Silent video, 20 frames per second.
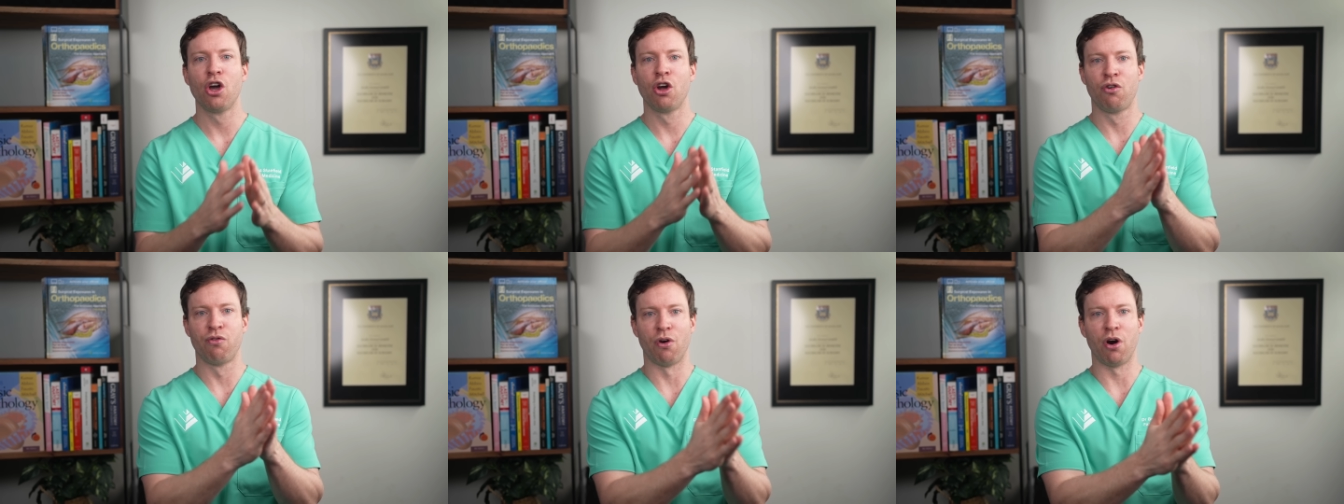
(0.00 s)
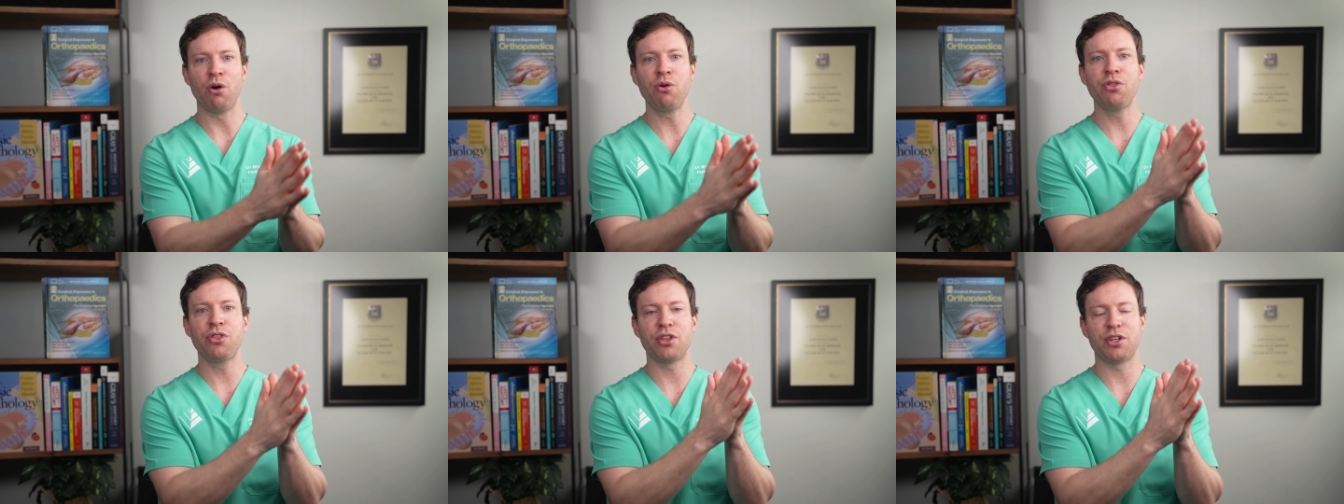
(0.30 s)

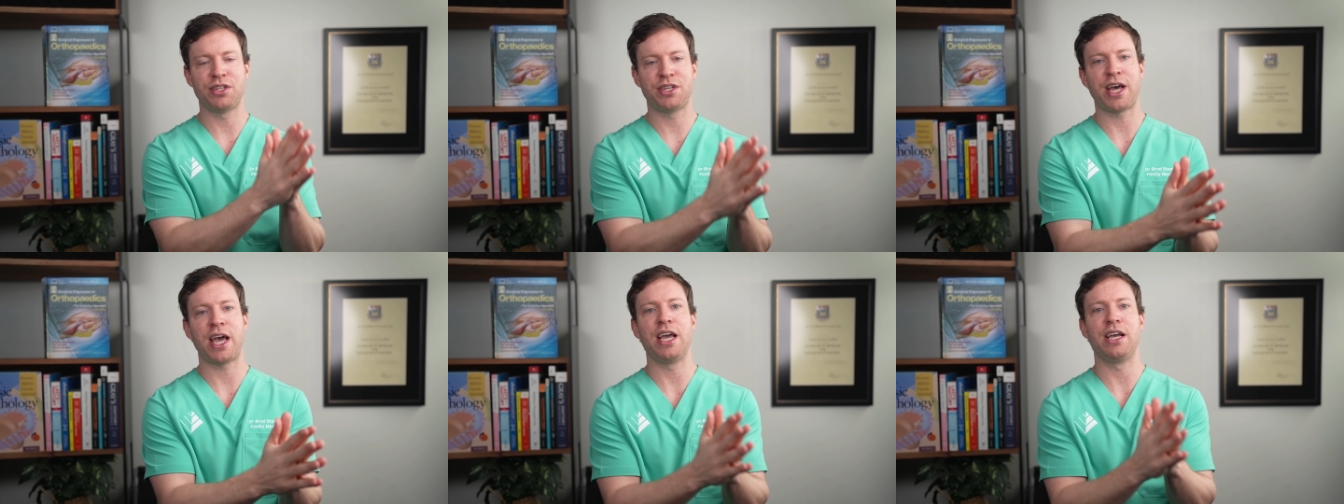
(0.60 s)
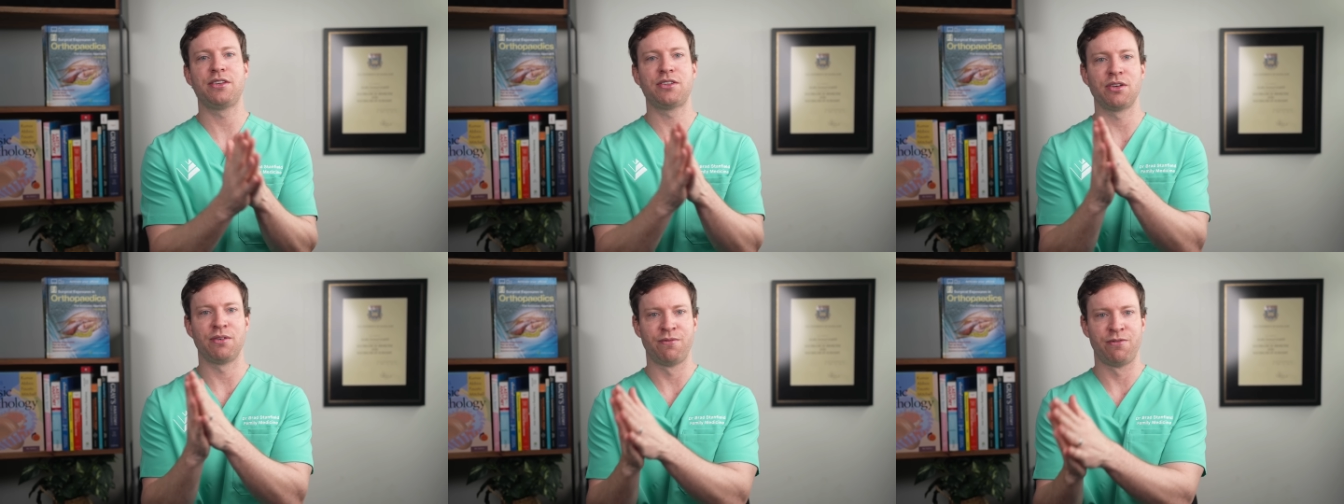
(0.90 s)
Growth
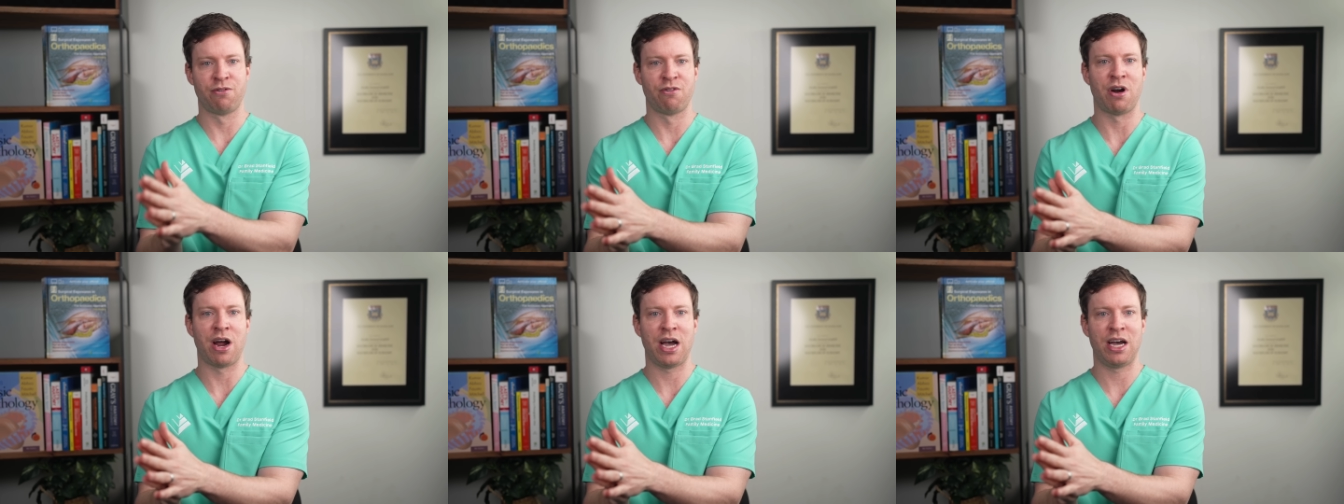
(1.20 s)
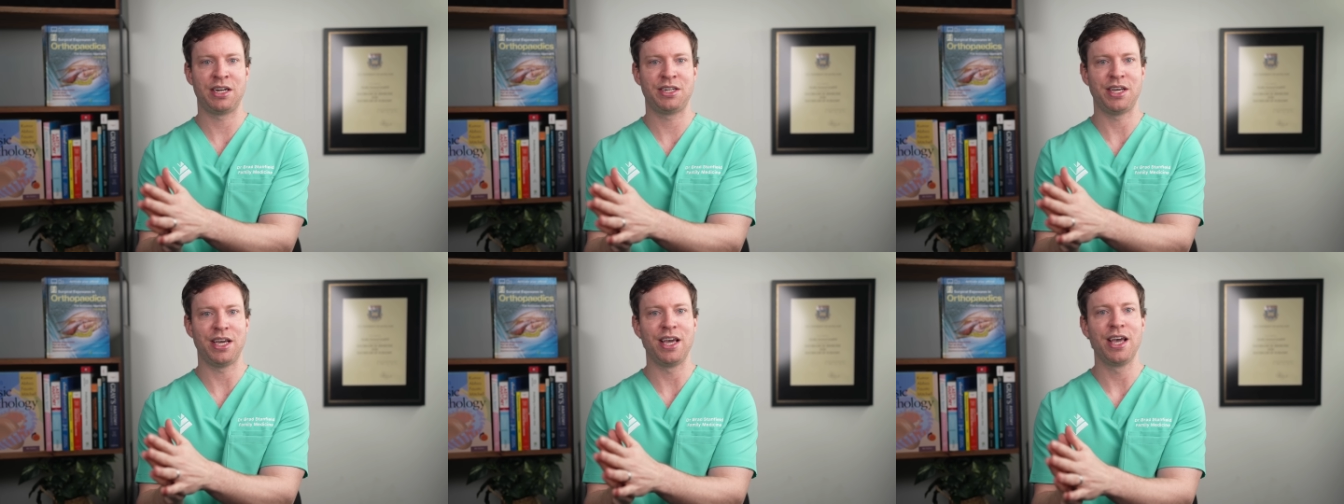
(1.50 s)
takes
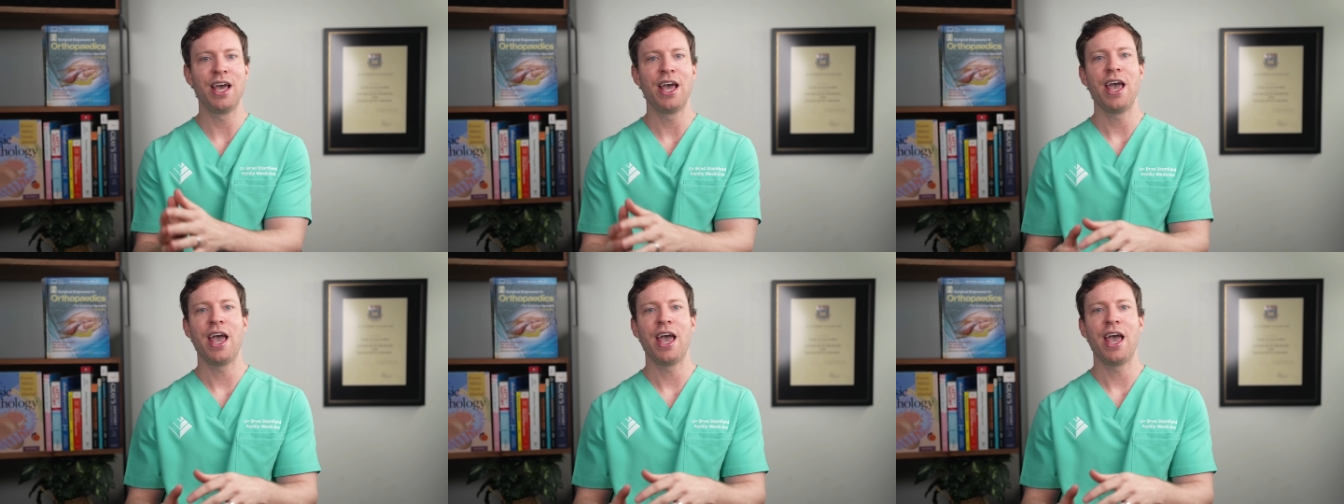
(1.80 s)
variety.